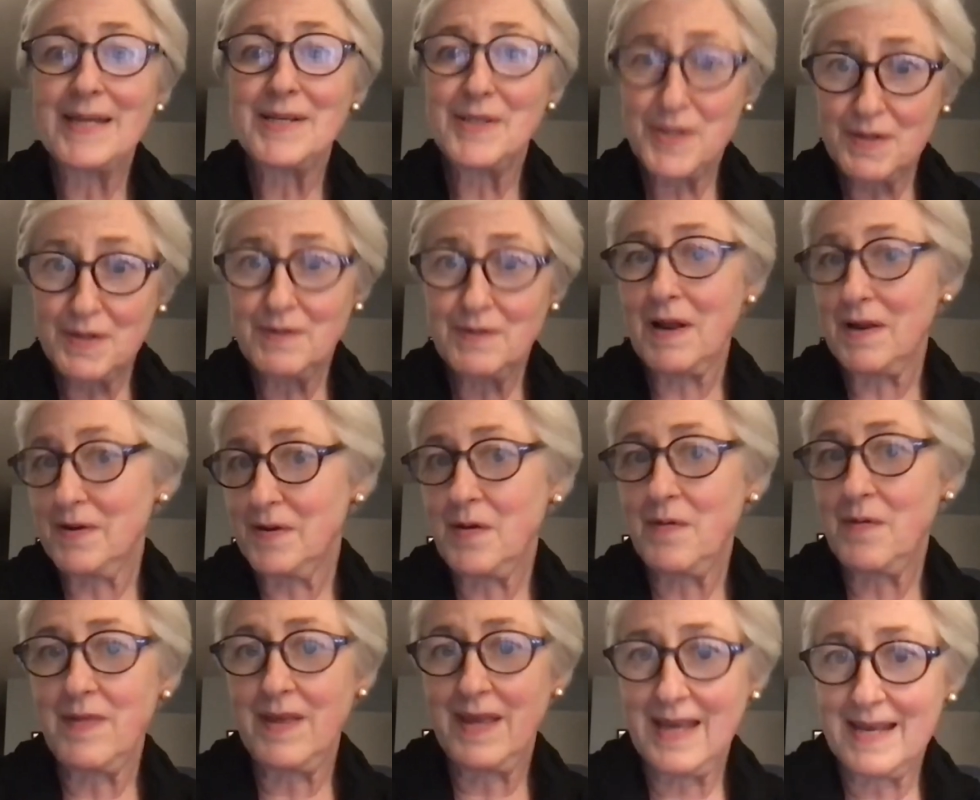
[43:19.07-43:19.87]
I do not
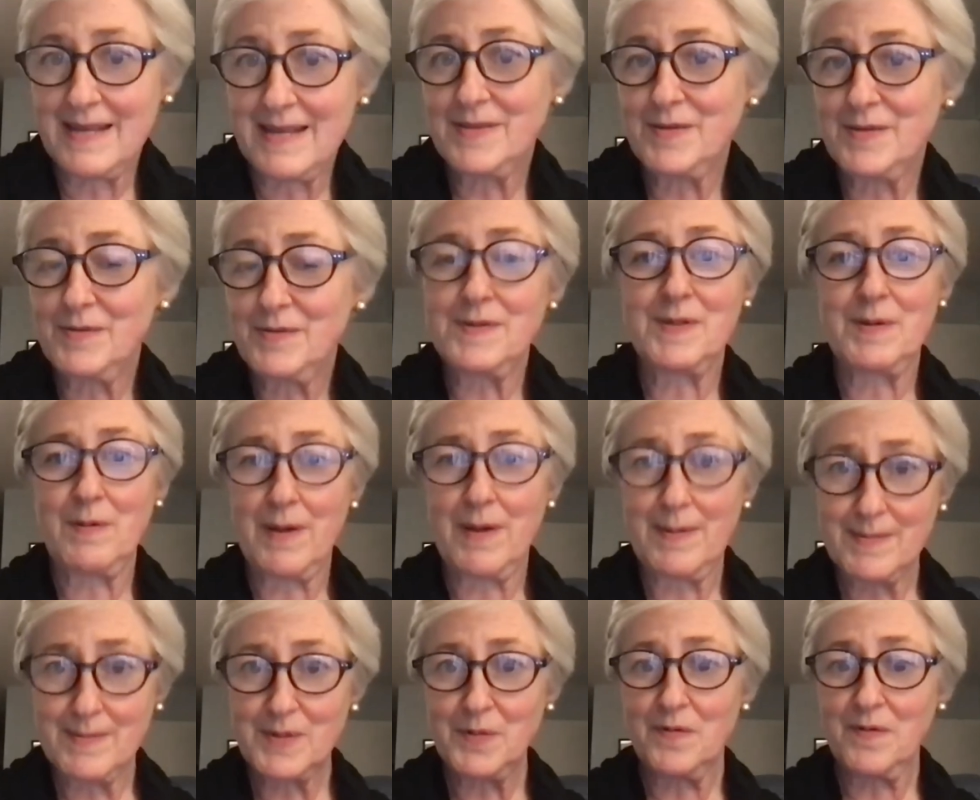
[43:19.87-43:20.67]
know the answer. So
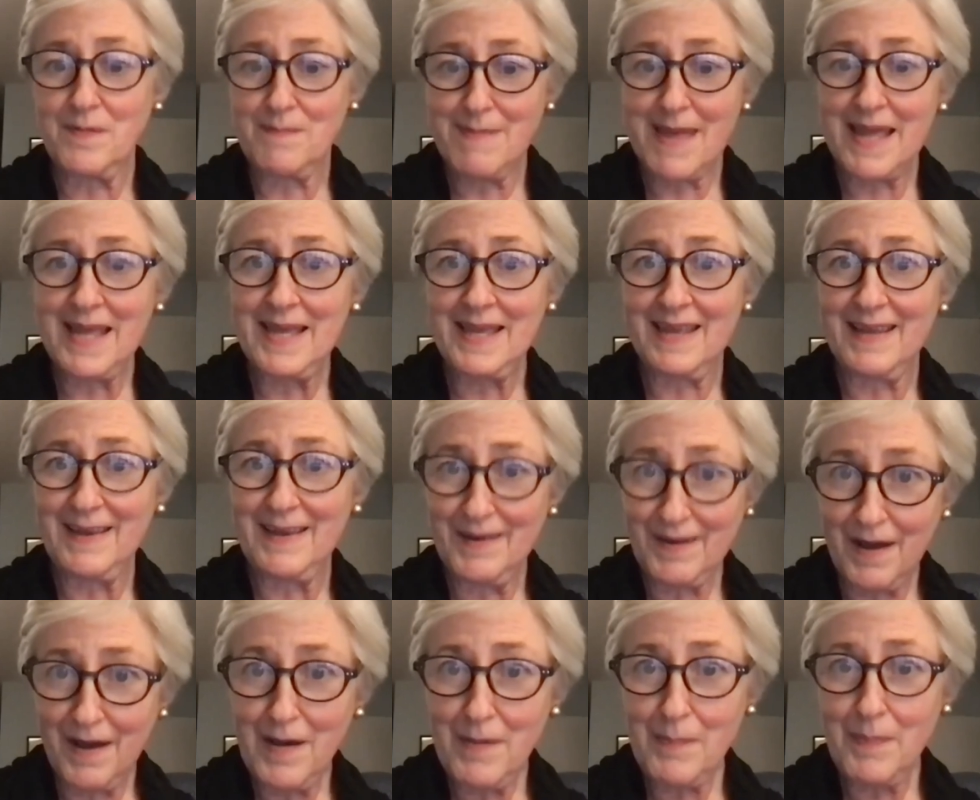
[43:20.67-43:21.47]
I'm sort of making
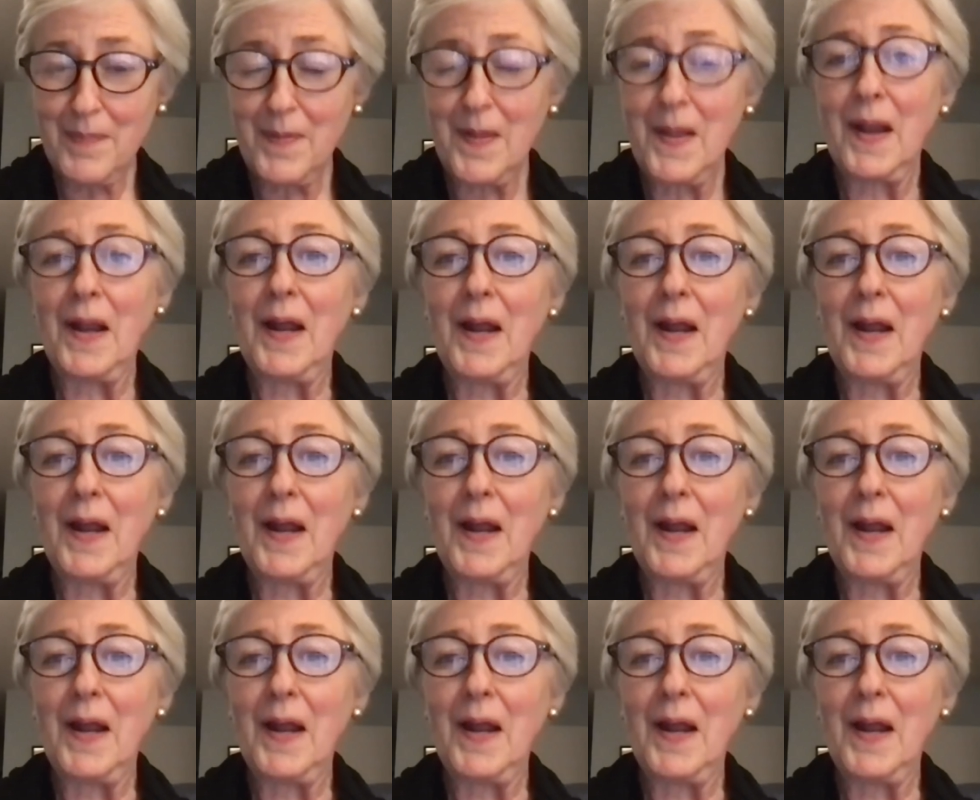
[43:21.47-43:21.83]
it up.